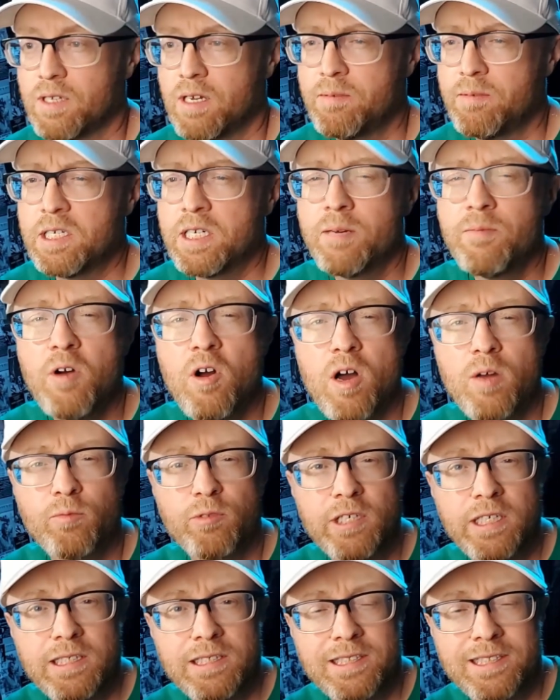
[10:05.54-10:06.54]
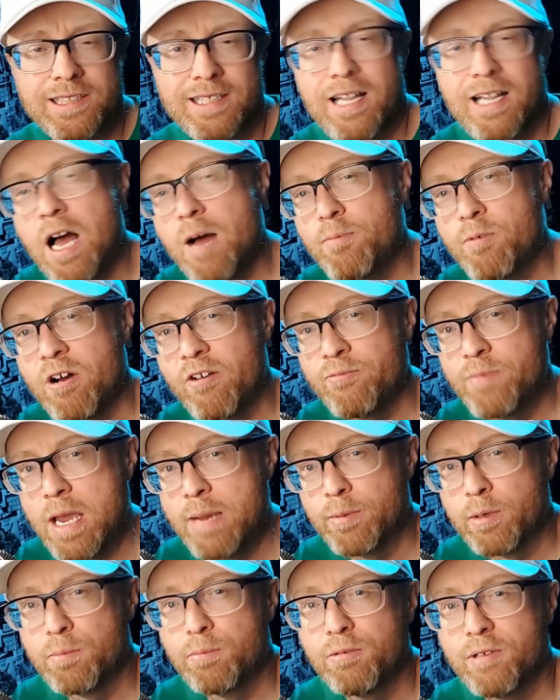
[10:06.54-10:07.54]
mean, come on, we're eating slop off
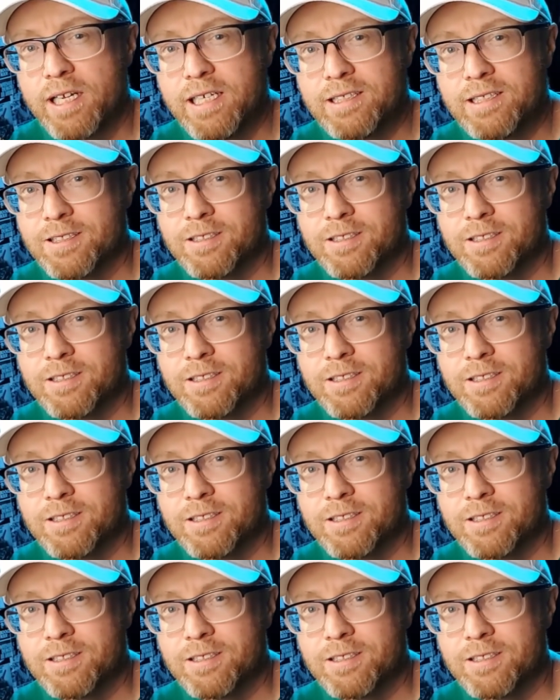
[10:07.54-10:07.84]
paper plates